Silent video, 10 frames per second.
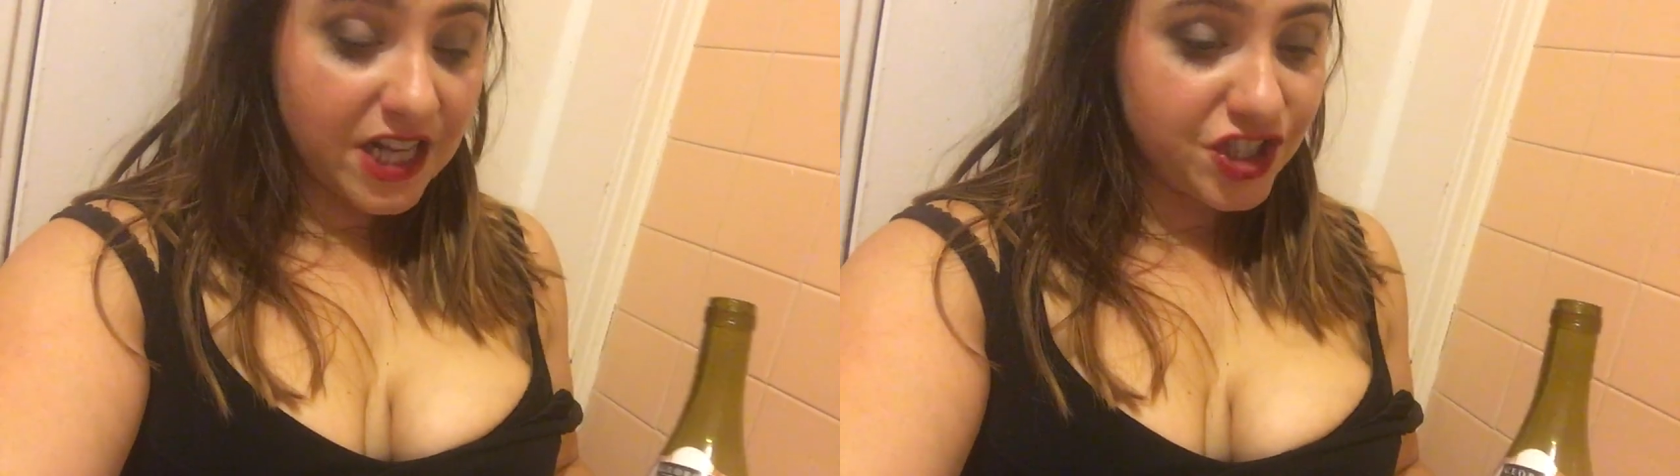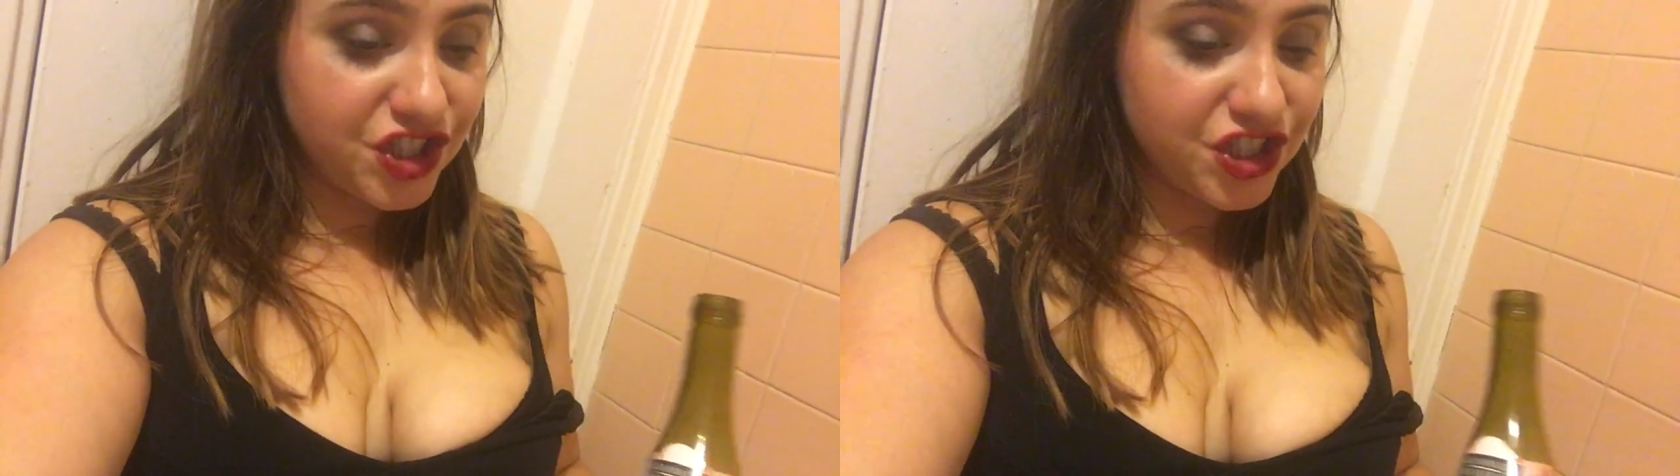
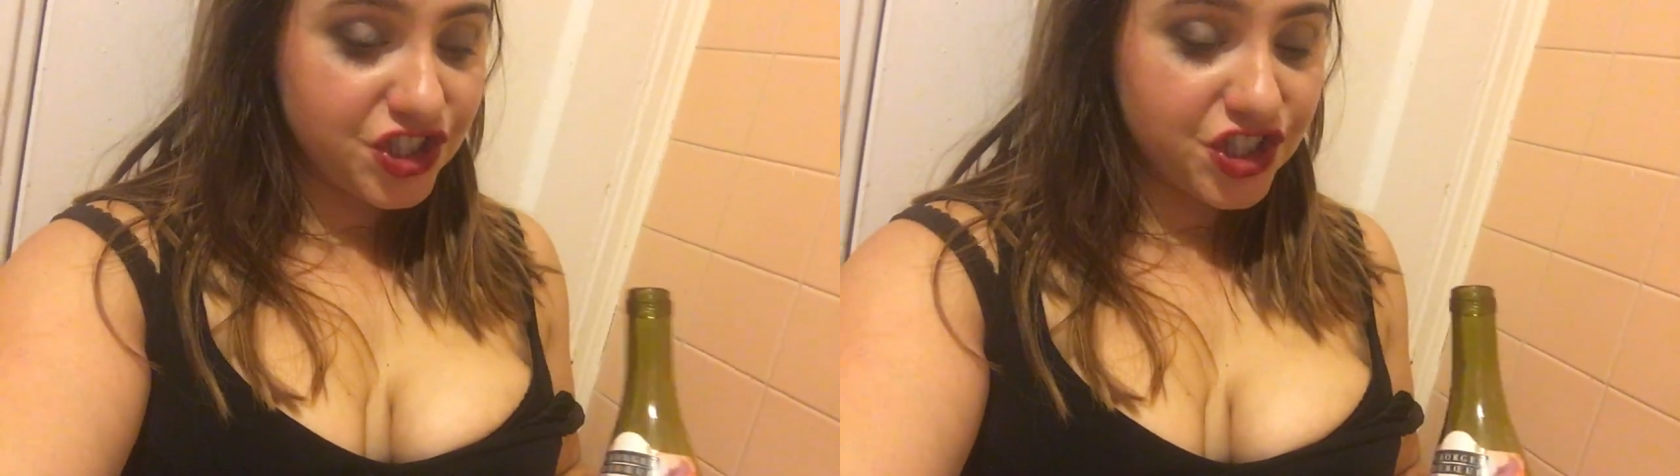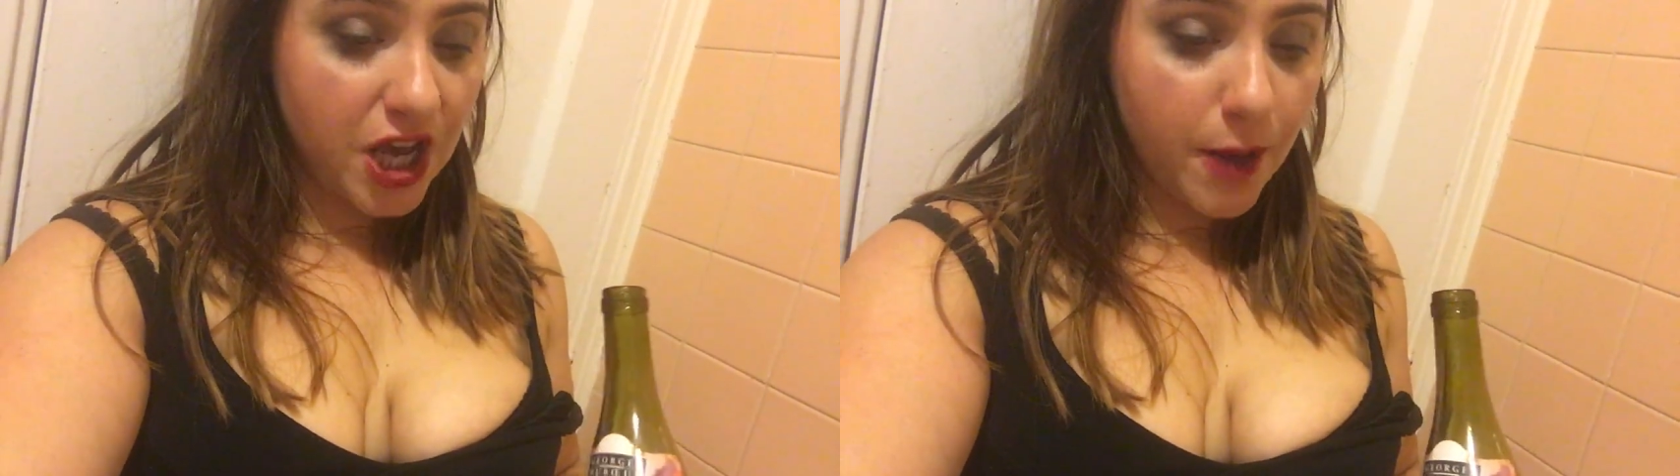
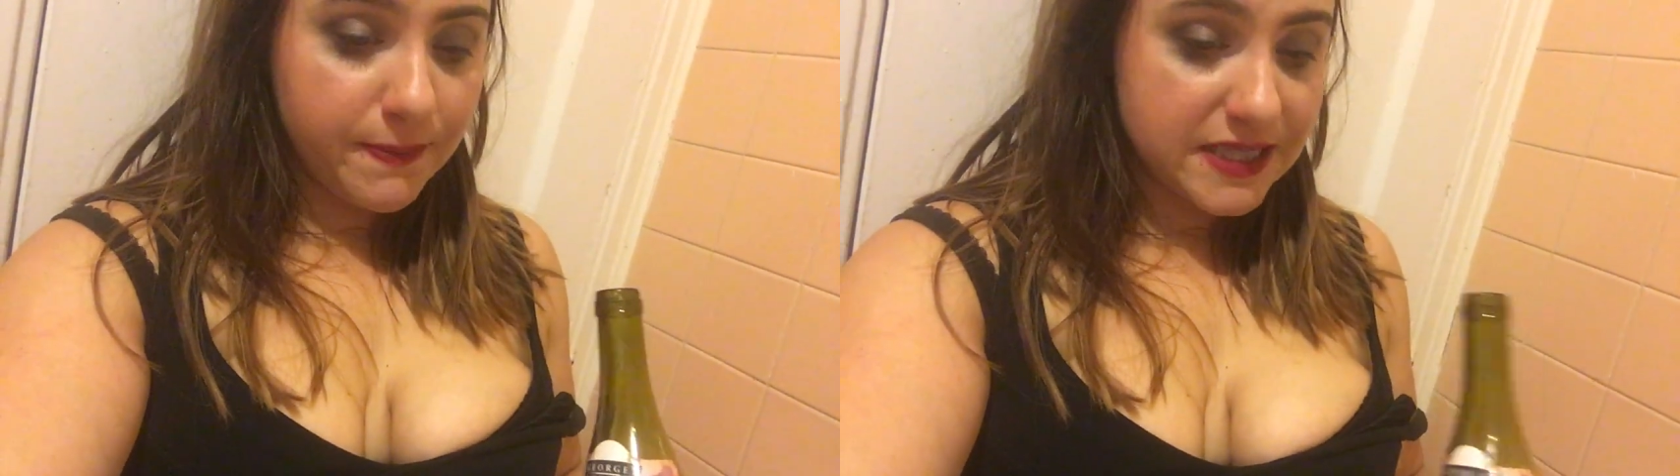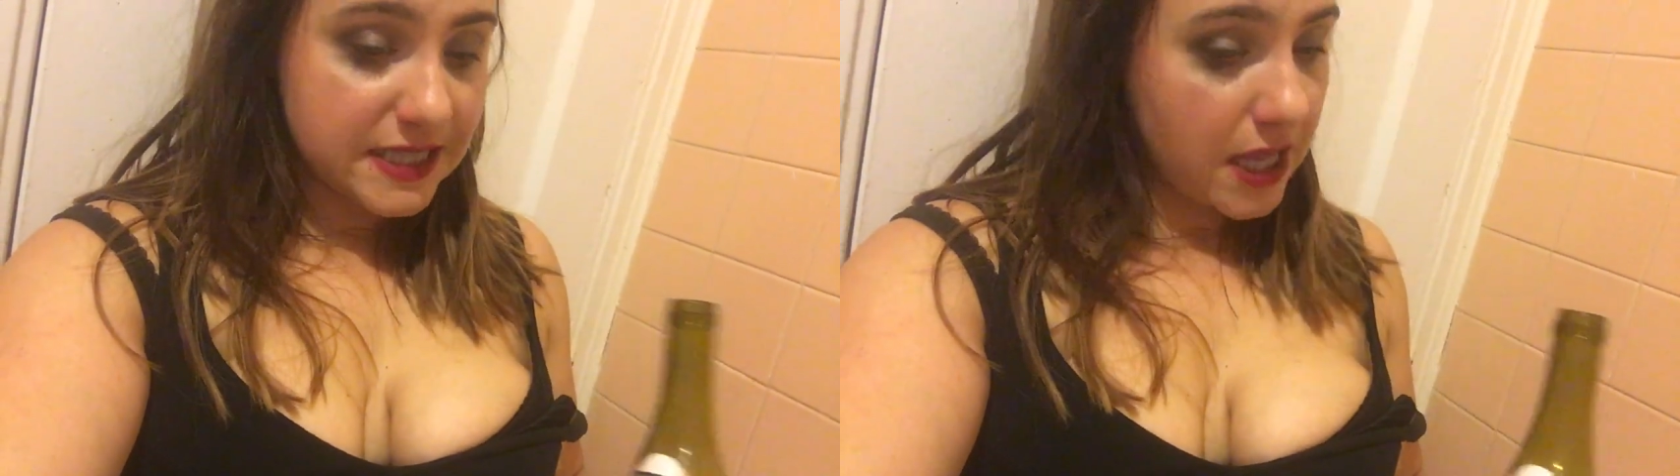Dungeon
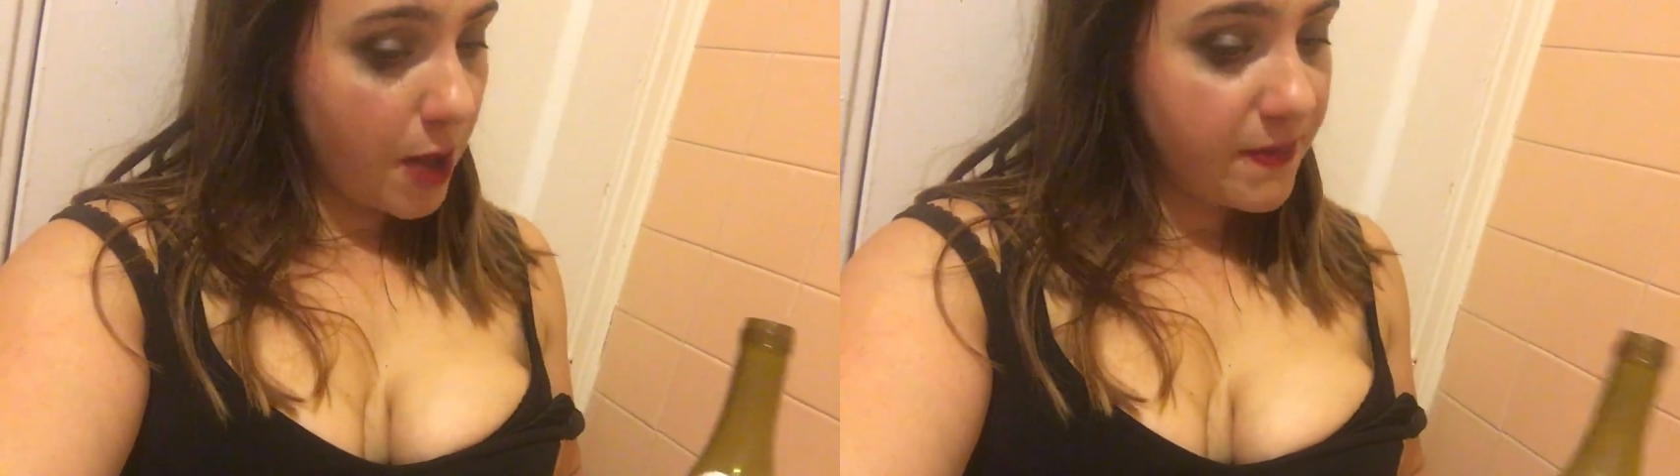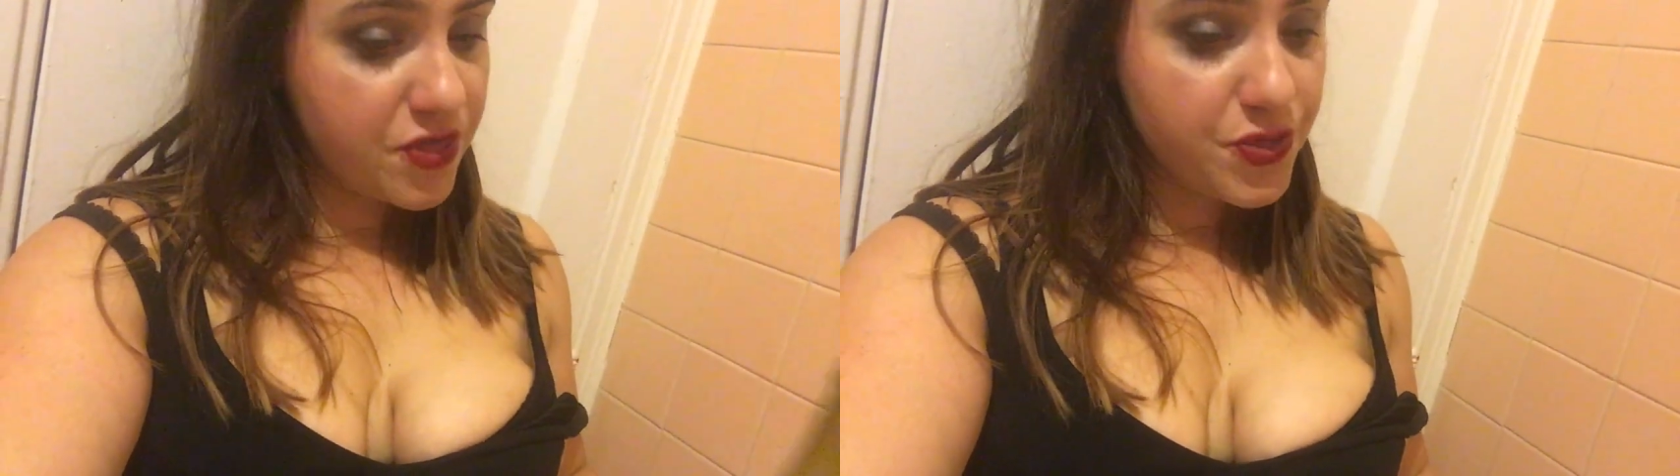job is coming